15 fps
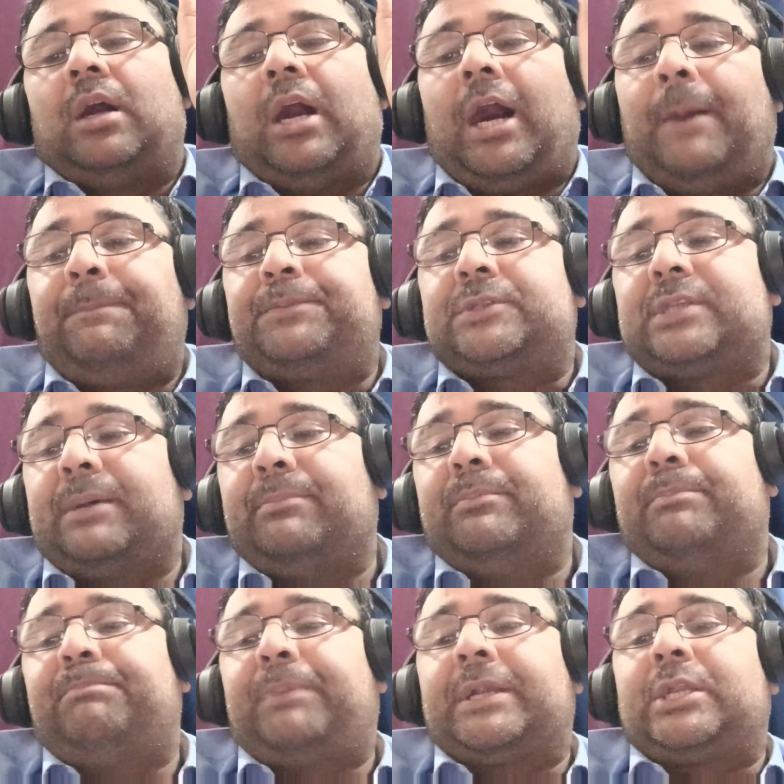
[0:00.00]
up
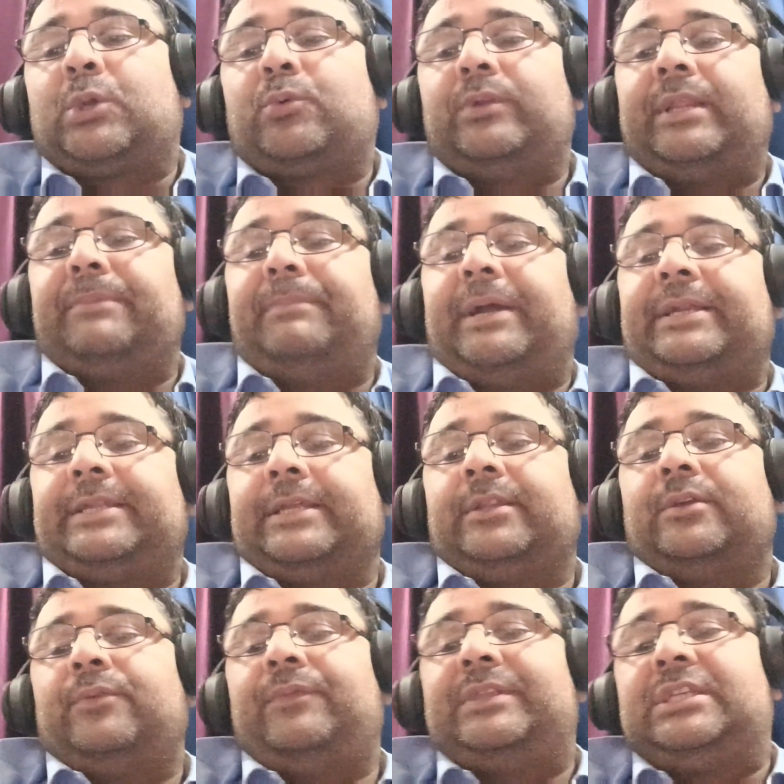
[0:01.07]
some particular
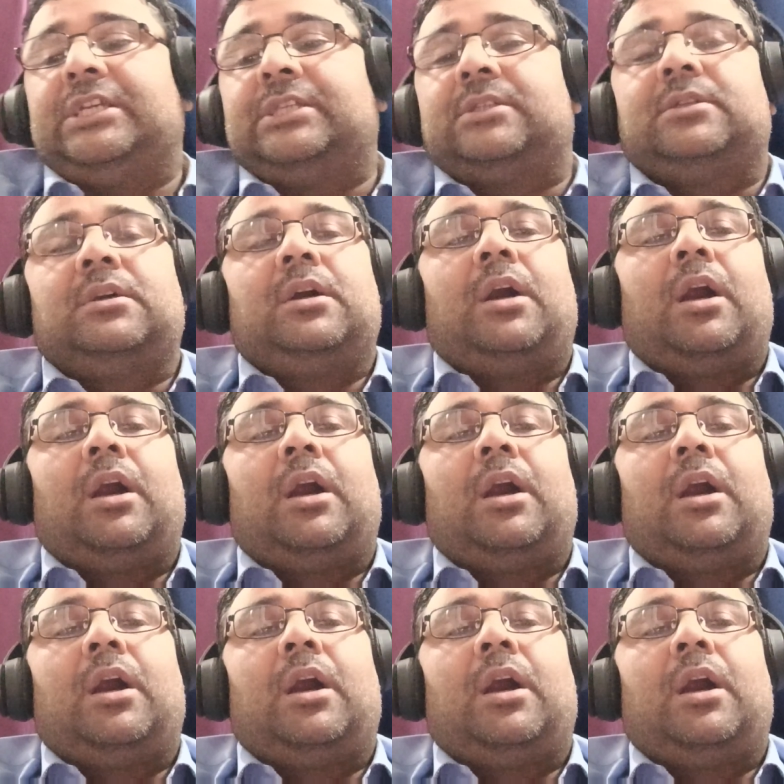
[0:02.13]
matter which is